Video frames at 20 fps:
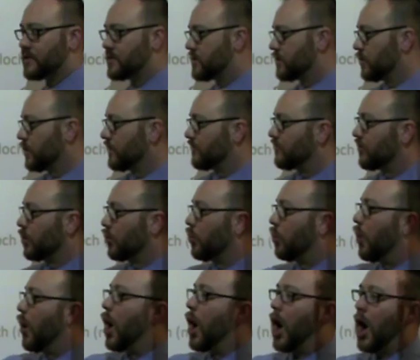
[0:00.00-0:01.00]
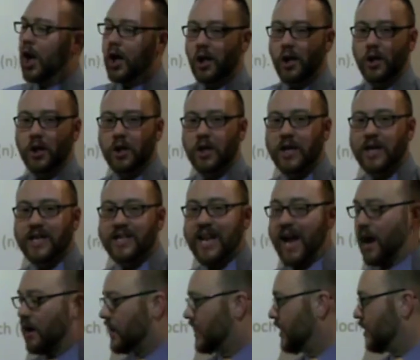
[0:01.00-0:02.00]
is the word for wall.
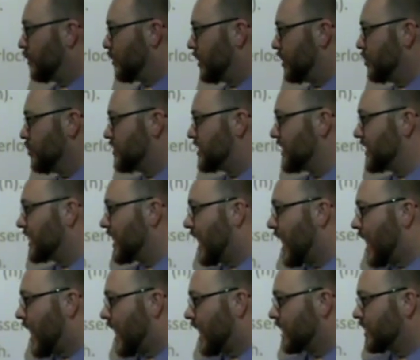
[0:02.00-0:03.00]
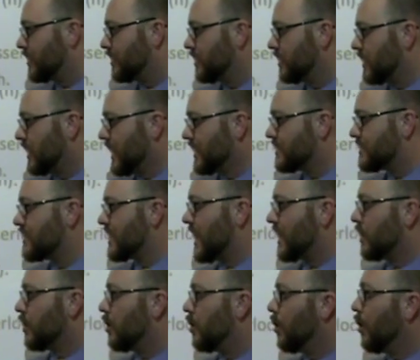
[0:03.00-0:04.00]
Now here we're using an instead
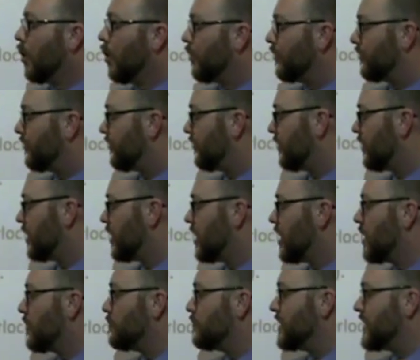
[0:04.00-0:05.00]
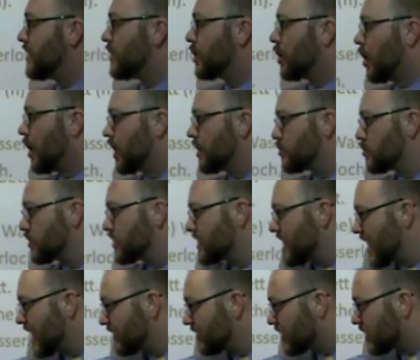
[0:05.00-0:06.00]
of auf because we're
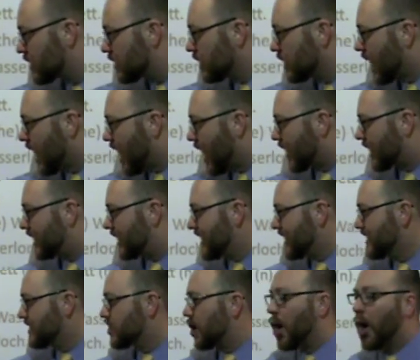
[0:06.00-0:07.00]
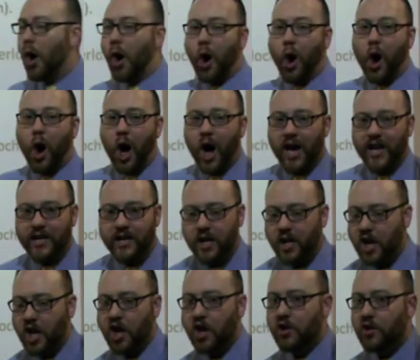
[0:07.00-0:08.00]
saying the clock is
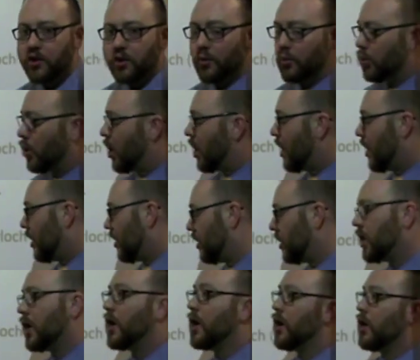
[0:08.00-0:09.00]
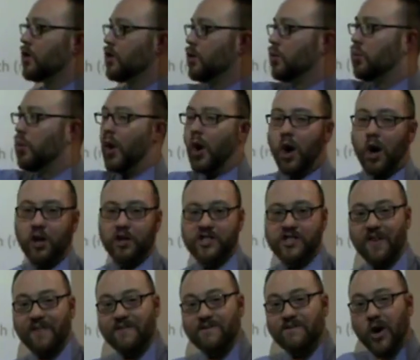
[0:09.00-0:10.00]
on the wall. The wall is
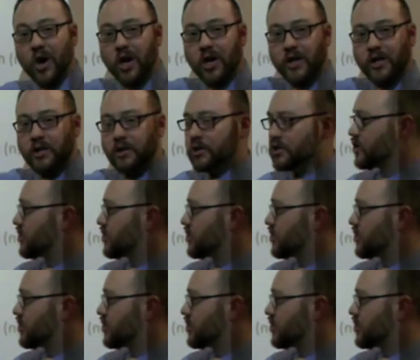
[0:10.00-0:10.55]
a vertical